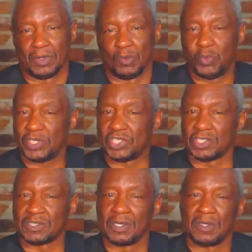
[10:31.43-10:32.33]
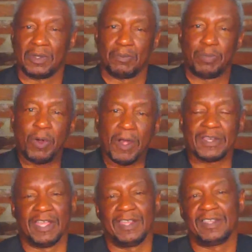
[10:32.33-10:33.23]
which is
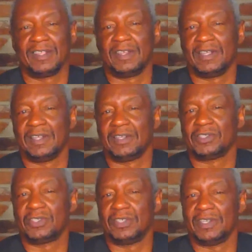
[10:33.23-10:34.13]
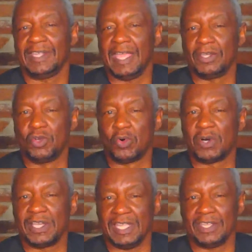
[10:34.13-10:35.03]
pertinent in
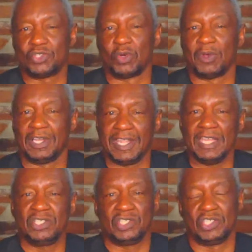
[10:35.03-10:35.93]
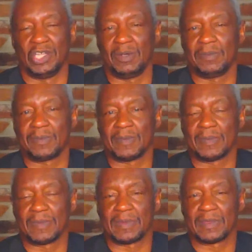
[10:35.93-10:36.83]
going into a relationship.
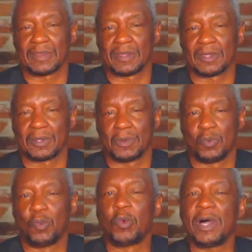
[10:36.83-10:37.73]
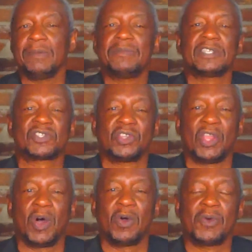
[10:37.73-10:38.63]
One must
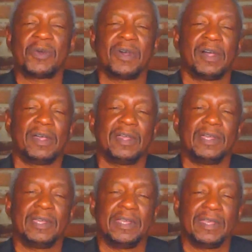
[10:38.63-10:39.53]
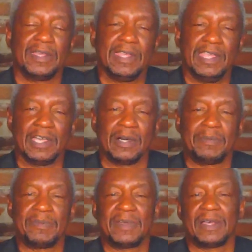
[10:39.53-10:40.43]
know
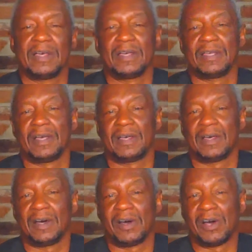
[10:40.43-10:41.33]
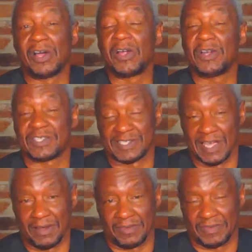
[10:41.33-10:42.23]
him or herself.